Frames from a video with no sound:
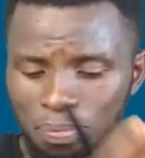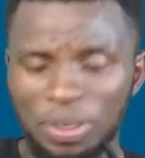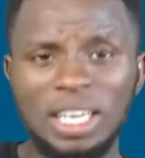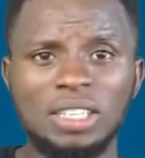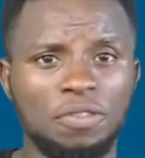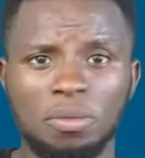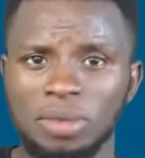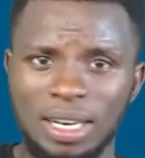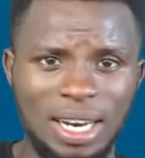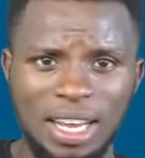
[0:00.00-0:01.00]
Be it from
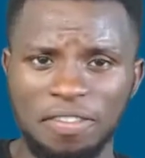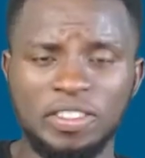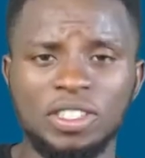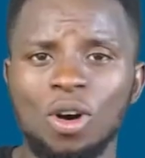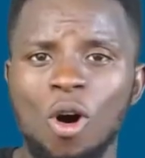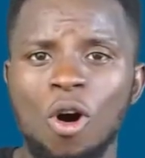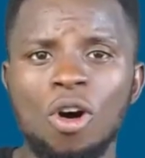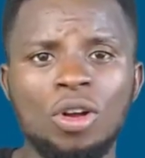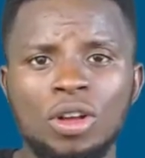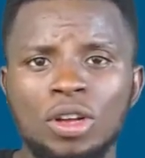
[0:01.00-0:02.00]
the left
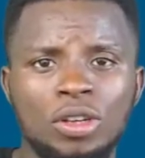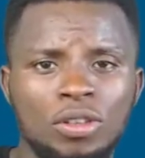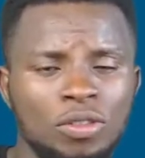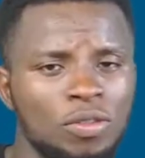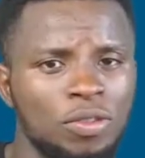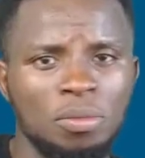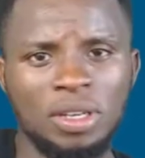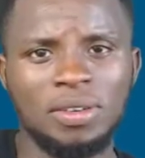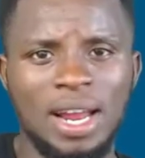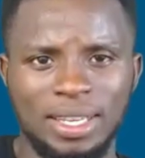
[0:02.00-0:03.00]
or from
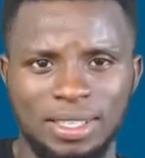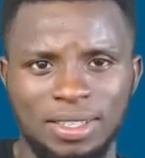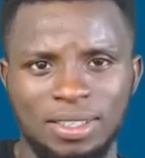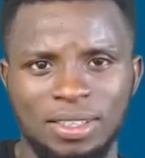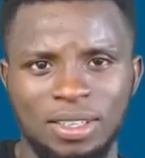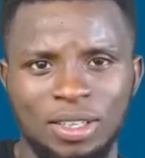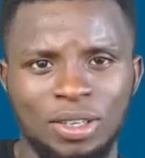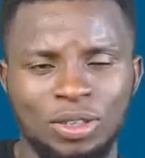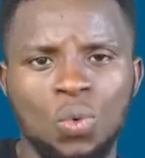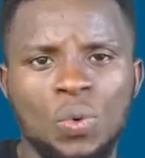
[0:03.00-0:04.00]
the right.
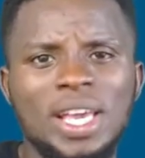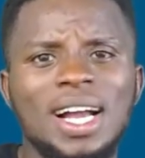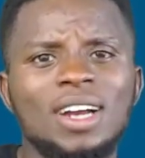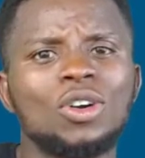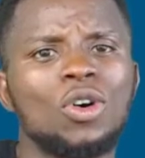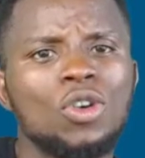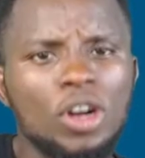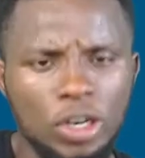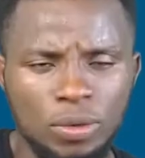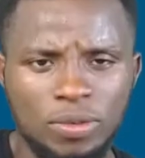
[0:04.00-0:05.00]
So we can
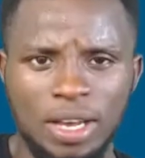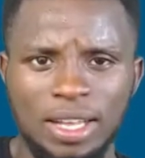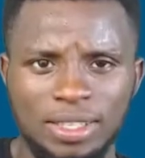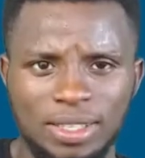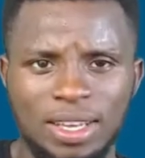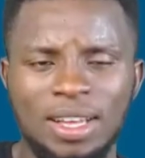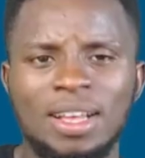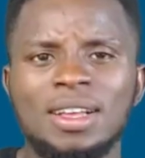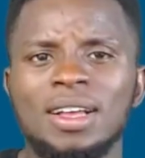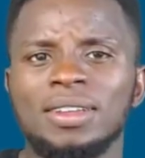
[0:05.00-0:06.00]
conclude that
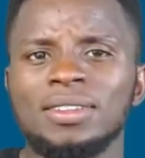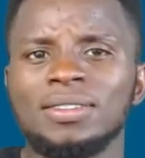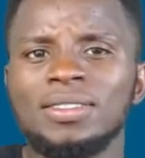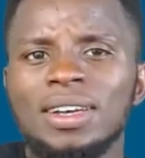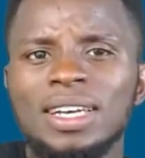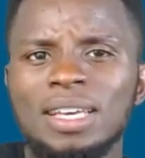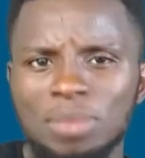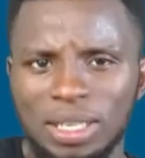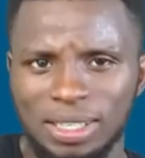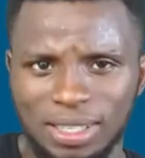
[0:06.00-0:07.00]
the
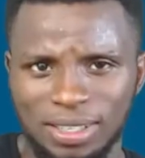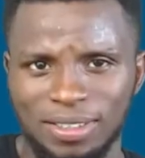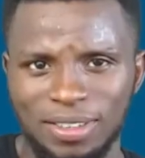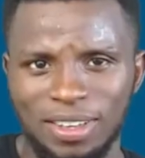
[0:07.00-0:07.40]
limits